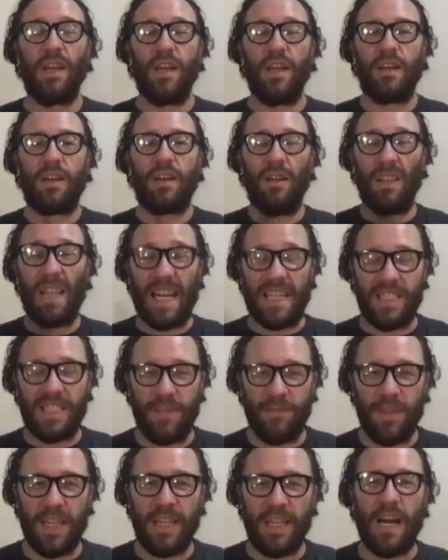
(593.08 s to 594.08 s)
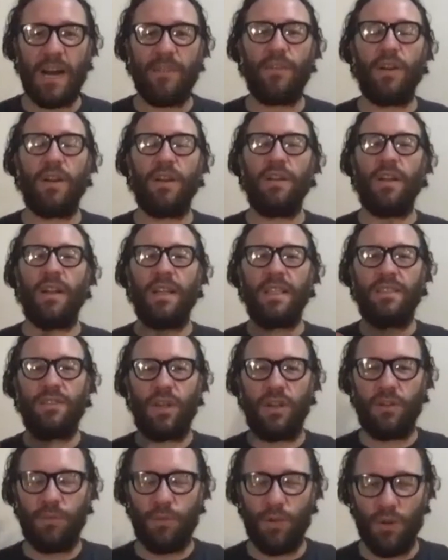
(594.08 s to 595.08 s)
collectively governed on a
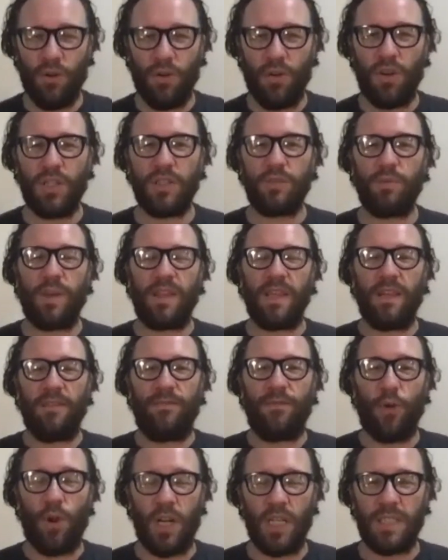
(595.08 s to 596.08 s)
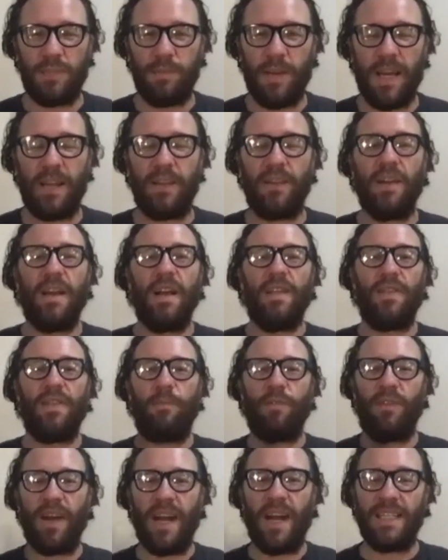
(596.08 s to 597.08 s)
certain rules with enforcement that
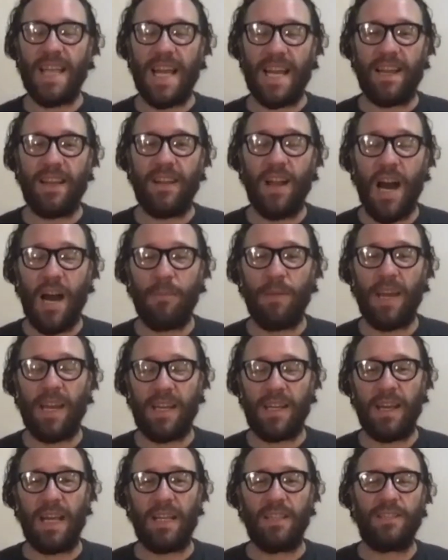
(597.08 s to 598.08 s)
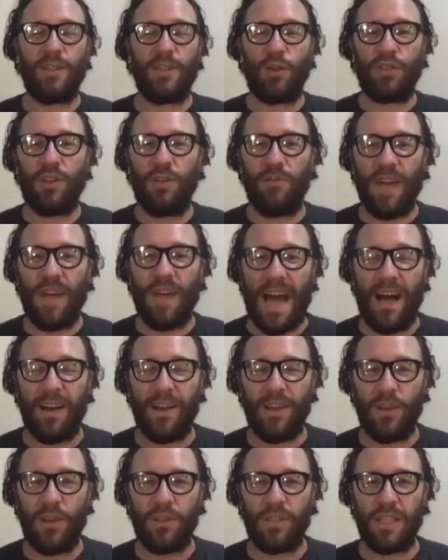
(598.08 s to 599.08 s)
provides economic and social
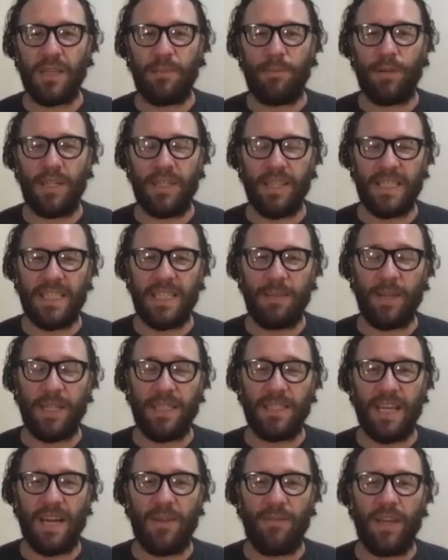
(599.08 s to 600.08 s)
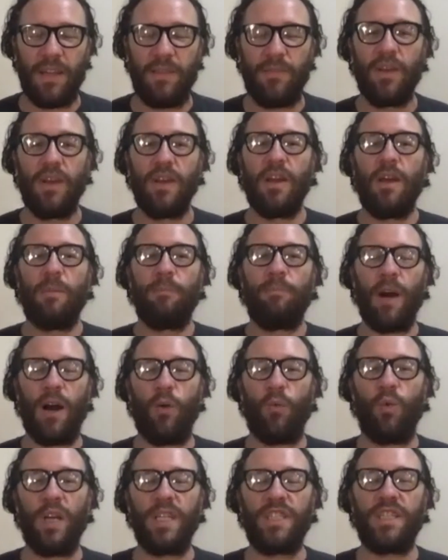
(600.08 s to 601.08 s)
value to the participants of it,
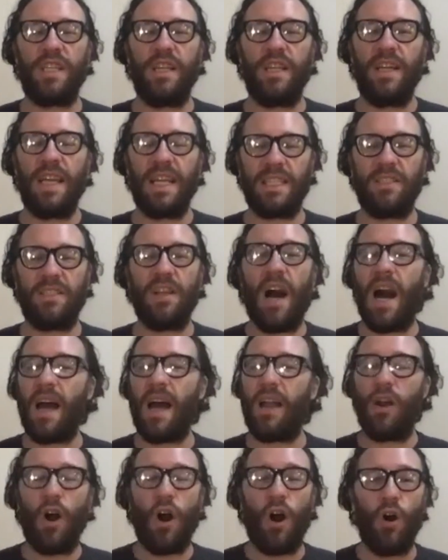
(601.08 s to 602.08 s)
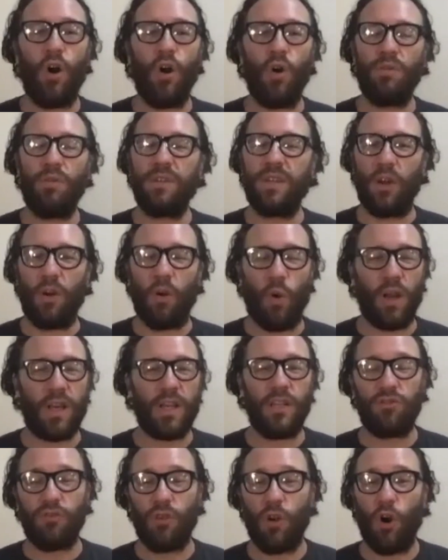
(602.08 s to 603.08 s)
but which is not owned or
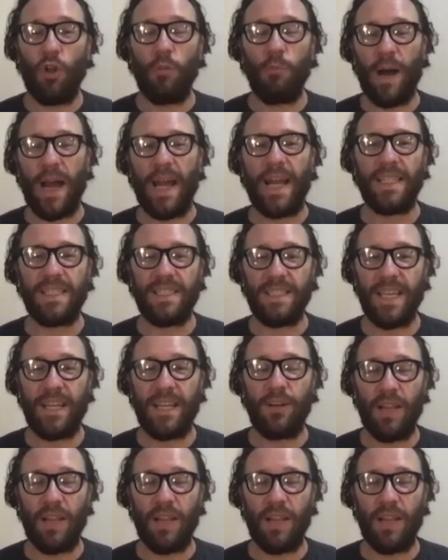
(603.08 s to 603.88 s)
controlled by a single